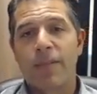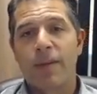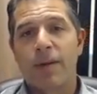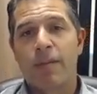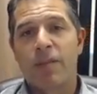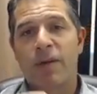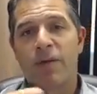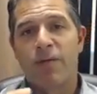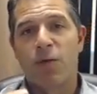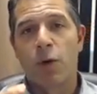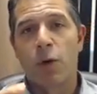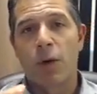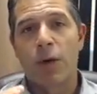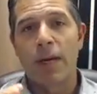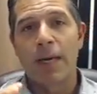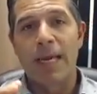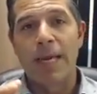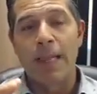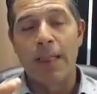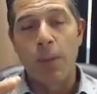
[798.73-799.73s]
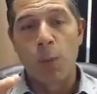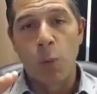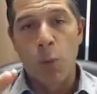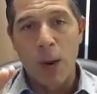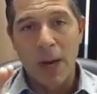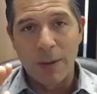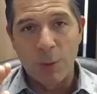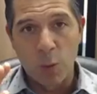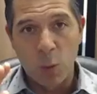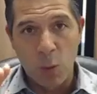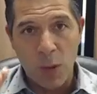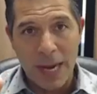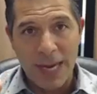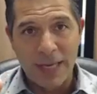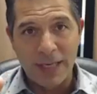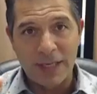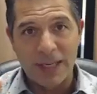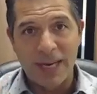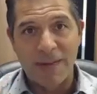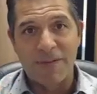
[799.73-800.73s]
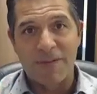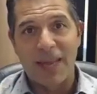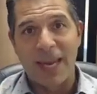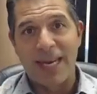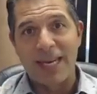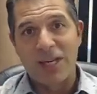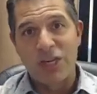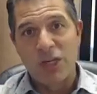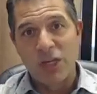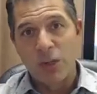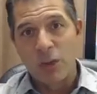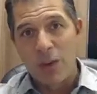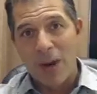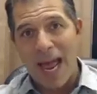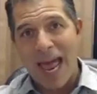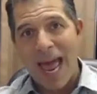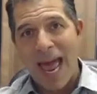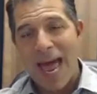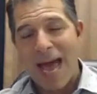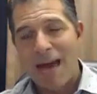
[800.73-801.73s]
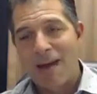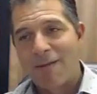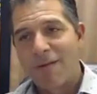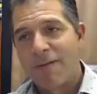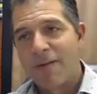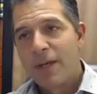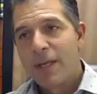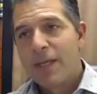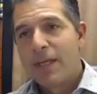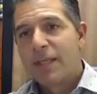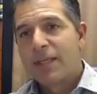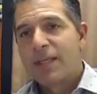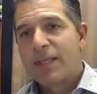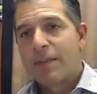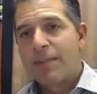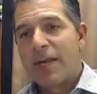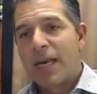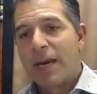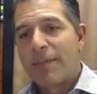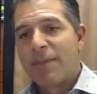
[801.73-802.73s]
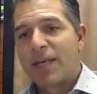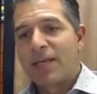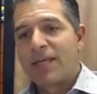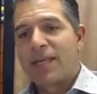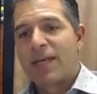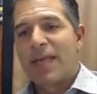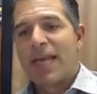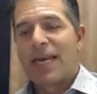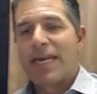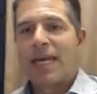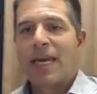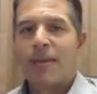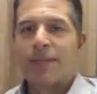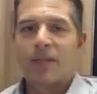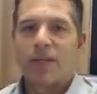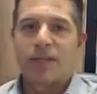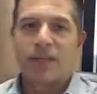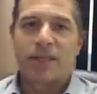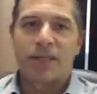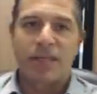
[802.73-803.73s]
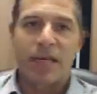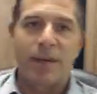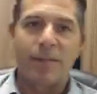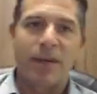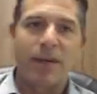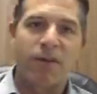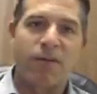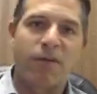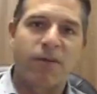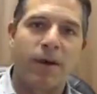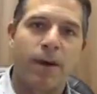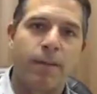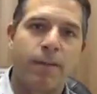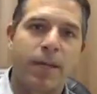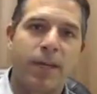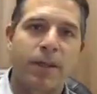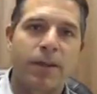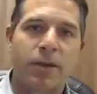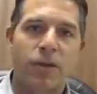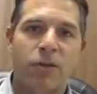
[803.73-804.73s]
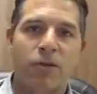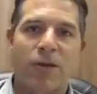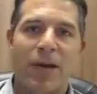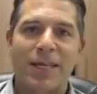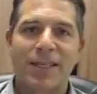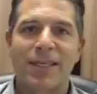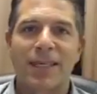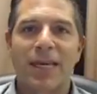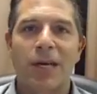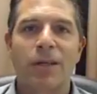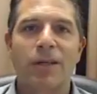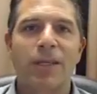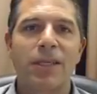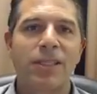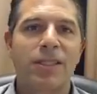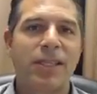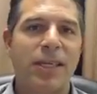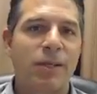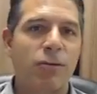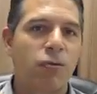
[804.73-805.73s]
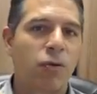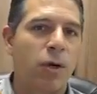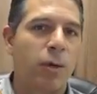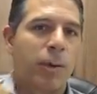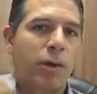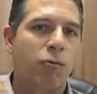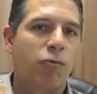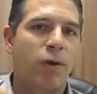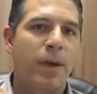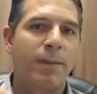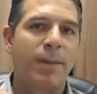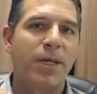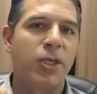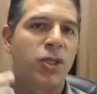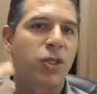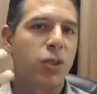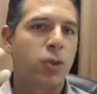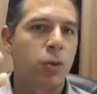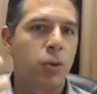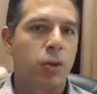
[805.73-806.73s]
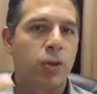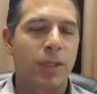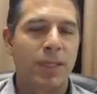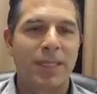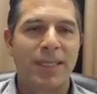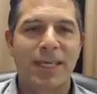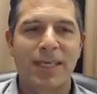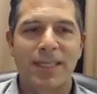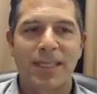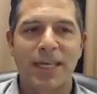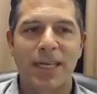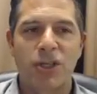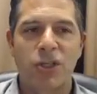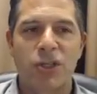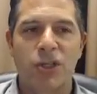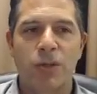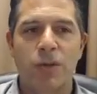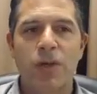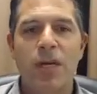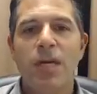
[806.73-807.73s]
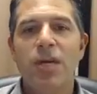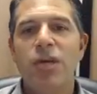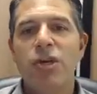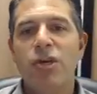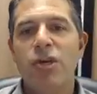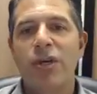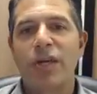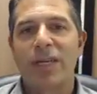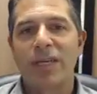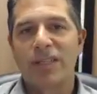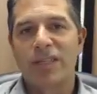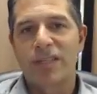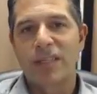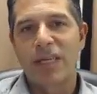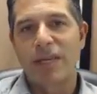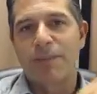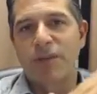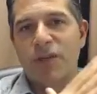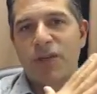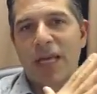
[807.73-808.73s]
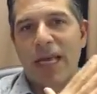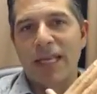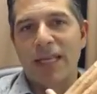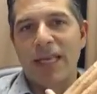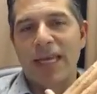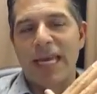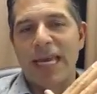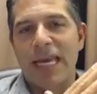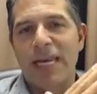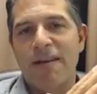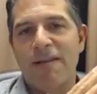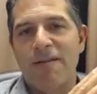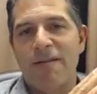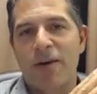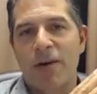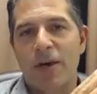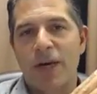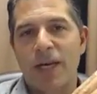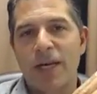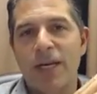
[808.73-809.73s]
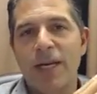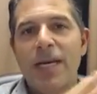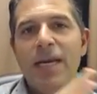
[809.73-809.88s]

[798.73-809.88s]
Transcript: before, one way, if they do have some numbness, and that numbness is coming from either thoracic outlet syndrome, a rib issue, or a disc issue, you can sleep slightly inverted.